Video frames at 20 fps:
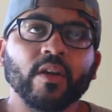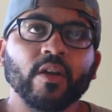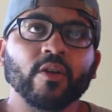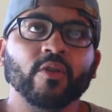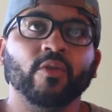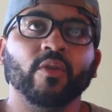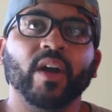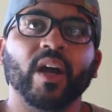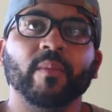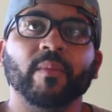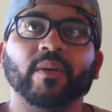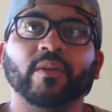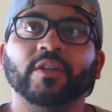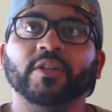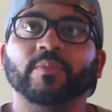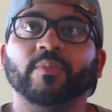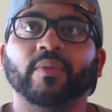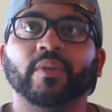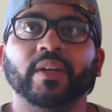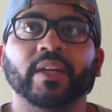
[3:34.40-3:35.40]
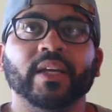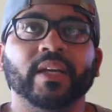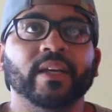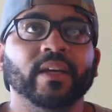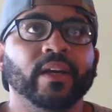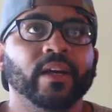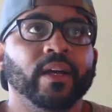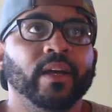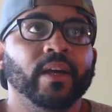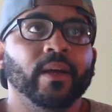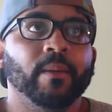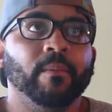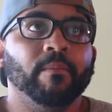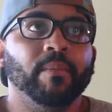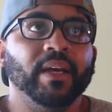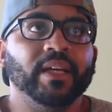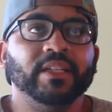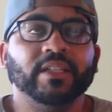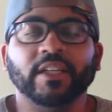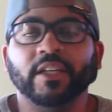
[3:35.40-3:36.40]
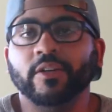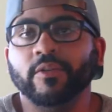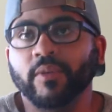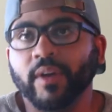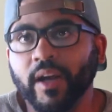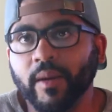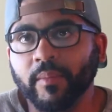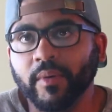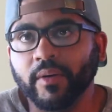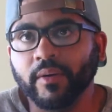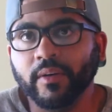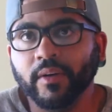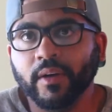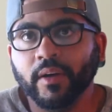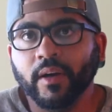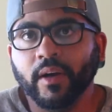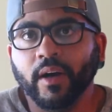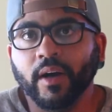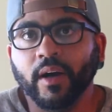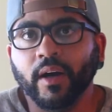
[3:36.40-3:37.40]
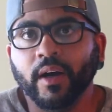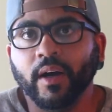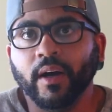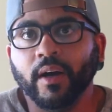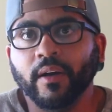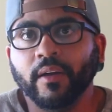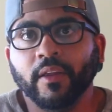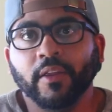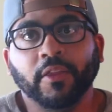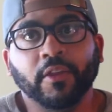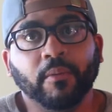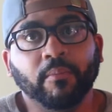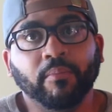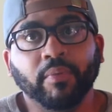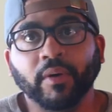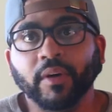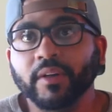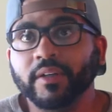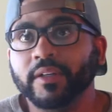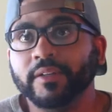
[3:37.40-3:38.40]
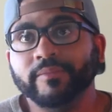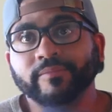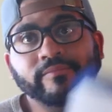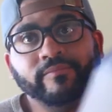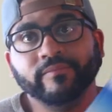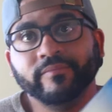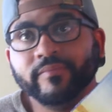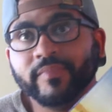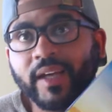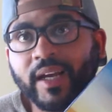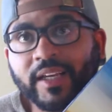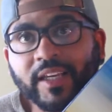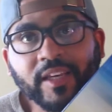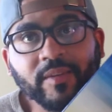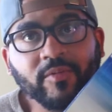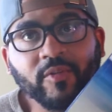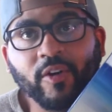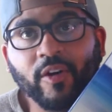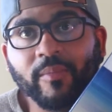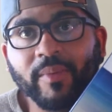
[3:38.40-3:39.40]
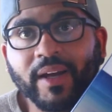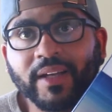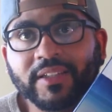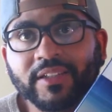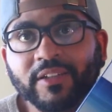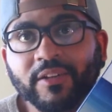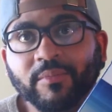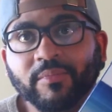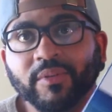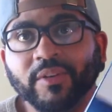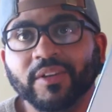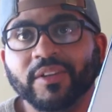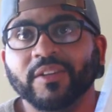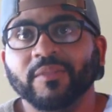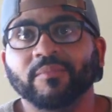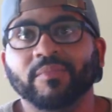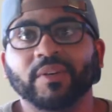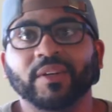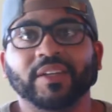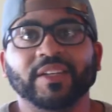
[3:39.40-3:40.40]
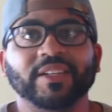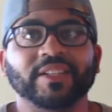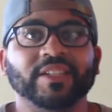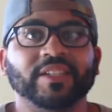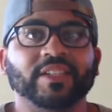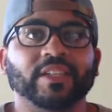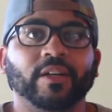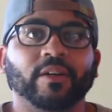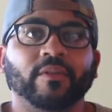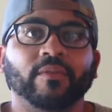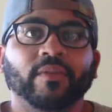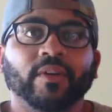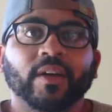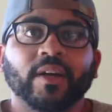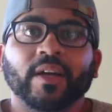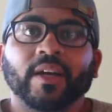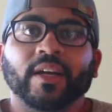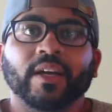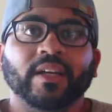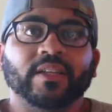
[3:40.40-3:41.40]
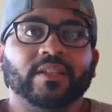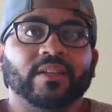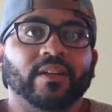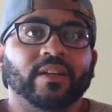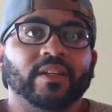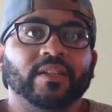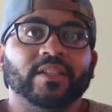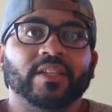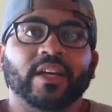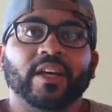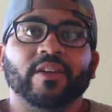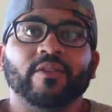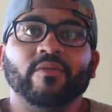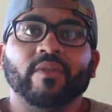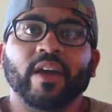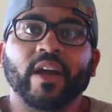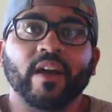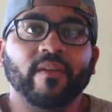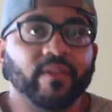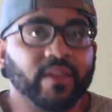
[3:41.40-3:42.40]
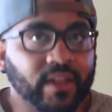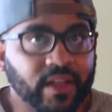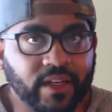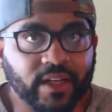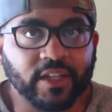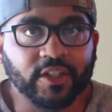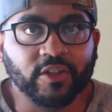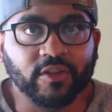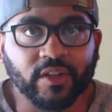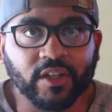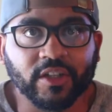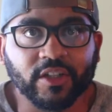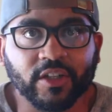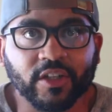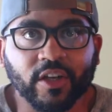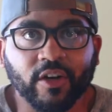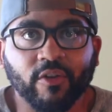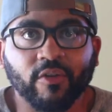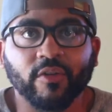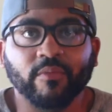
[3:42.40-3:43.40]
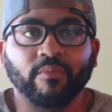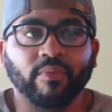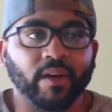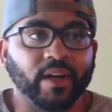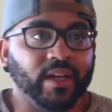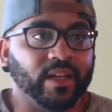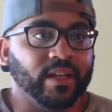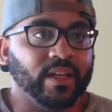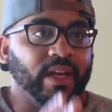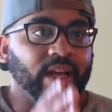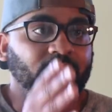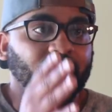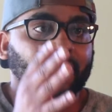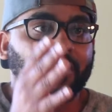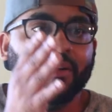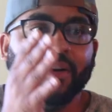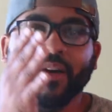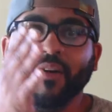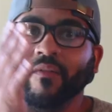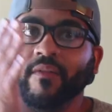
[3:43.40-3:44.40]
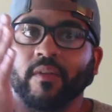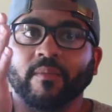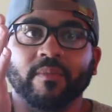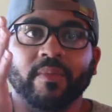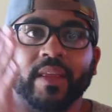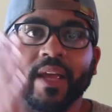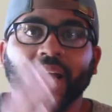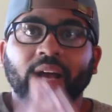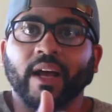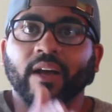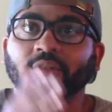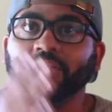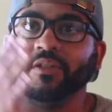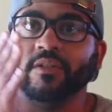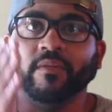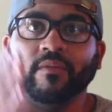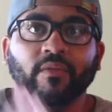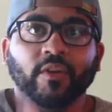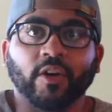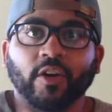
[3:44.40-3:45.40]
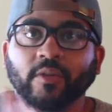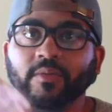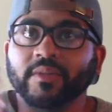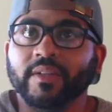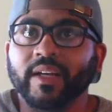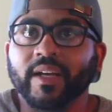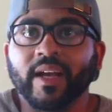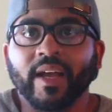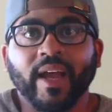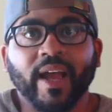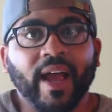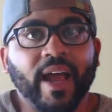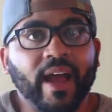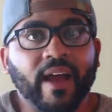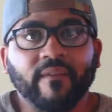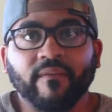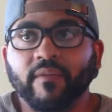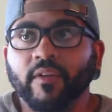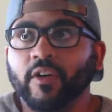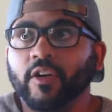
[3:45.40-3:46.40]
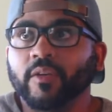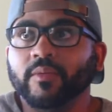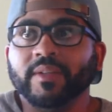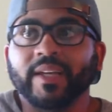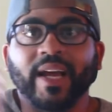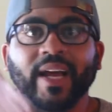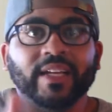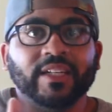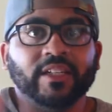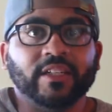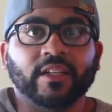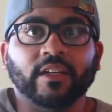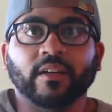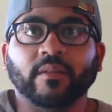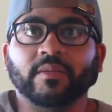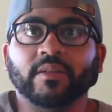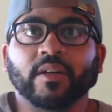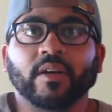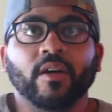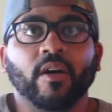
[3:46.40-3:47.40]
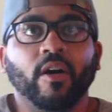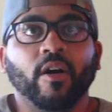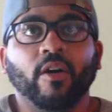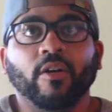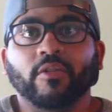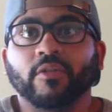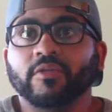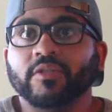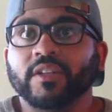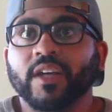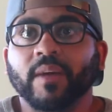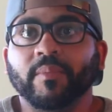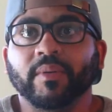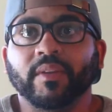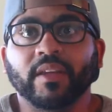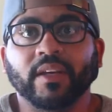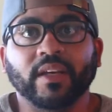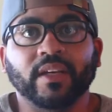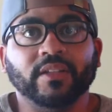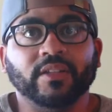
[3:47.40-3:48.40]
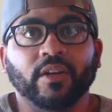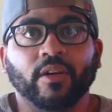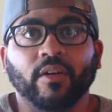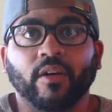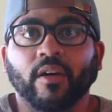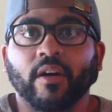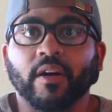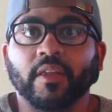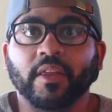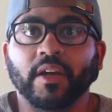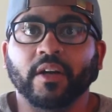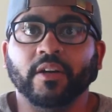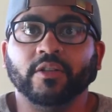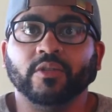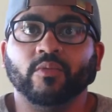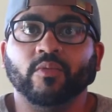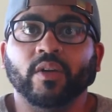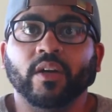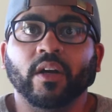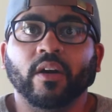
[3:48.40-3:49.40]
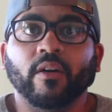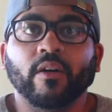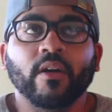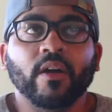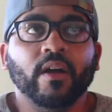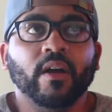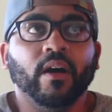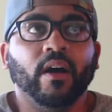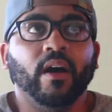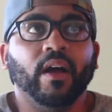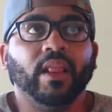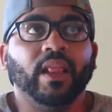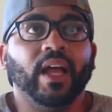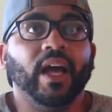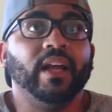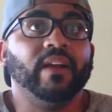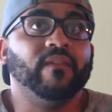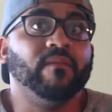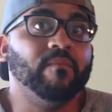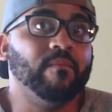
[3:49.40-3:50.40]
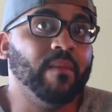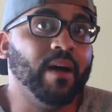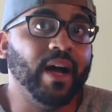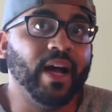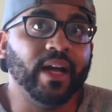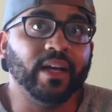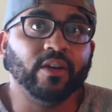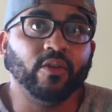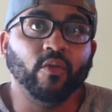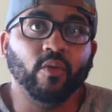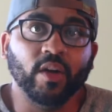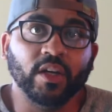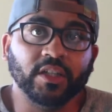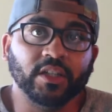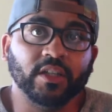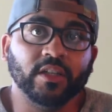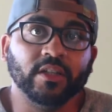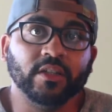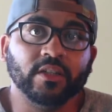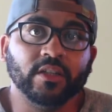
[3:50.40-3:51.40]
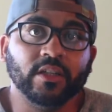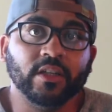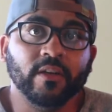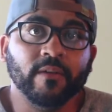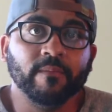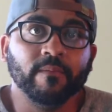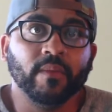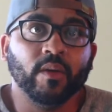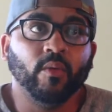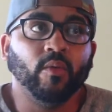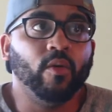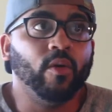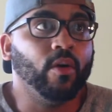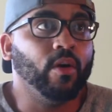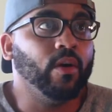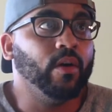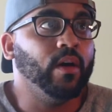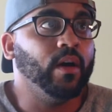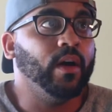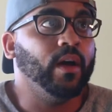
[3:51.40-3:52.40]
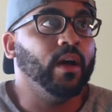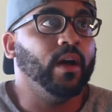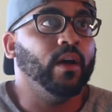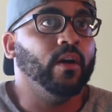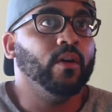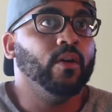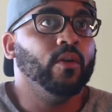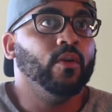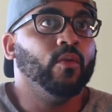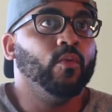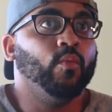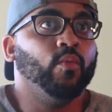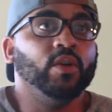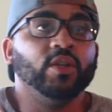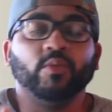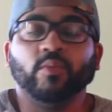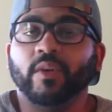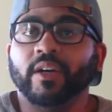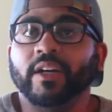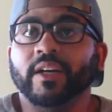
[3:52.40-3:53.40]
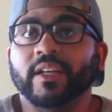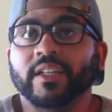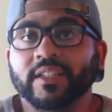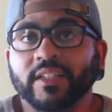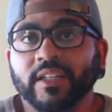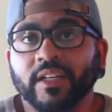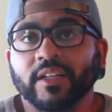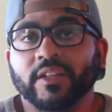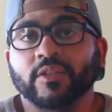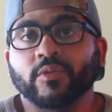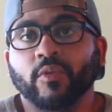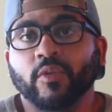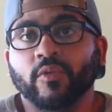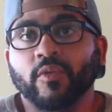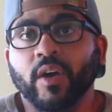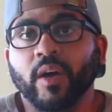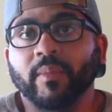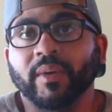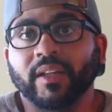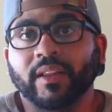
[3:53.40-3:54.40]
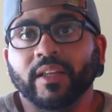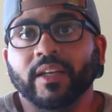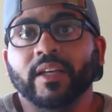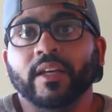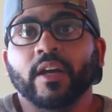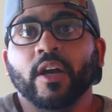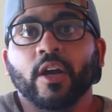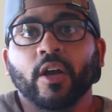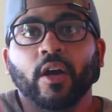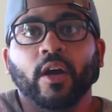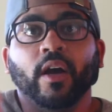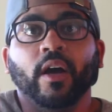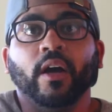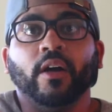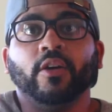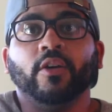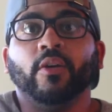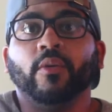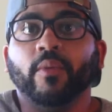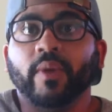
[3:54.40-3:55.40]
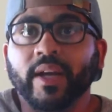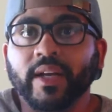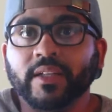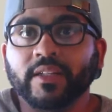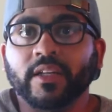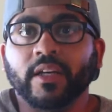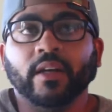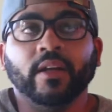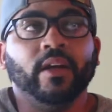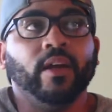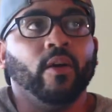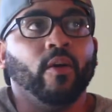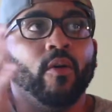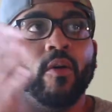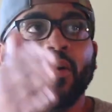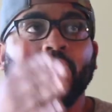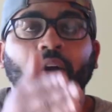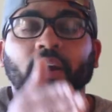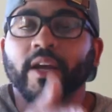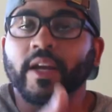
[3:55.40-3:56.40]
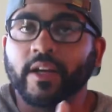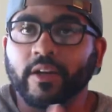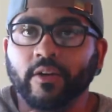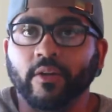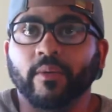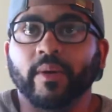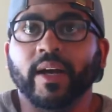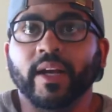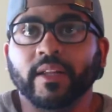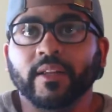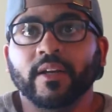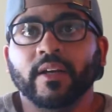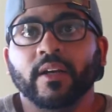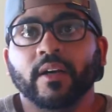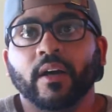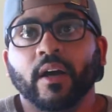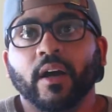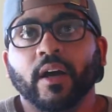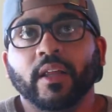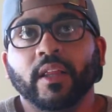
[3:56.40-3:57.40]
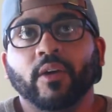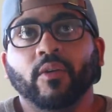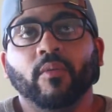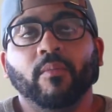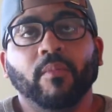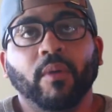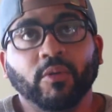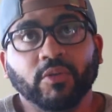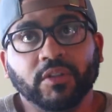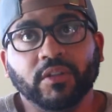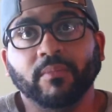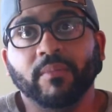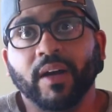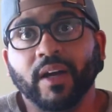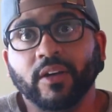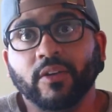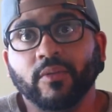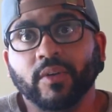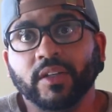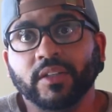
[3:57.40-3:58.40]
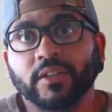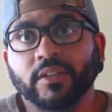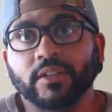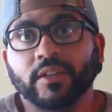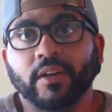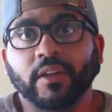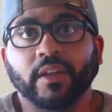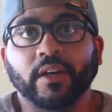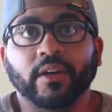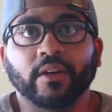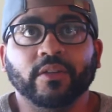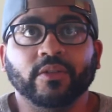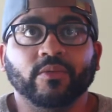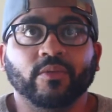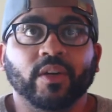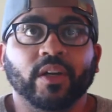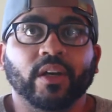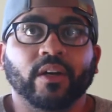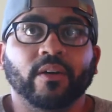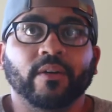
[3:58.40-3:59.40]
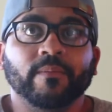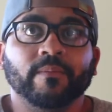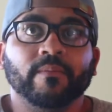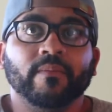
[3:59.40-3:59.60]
Grammar is pretty basic grammar. The book, I keep going back to the book itself is going to tell you everything that you need to know. We break it down from nouns to verbs to adverbs, adjectives, all those type of things are on there as well. A lot of my questions were which one of these sentences were grammatically correct or incorrect. There were most of my questions on there as well.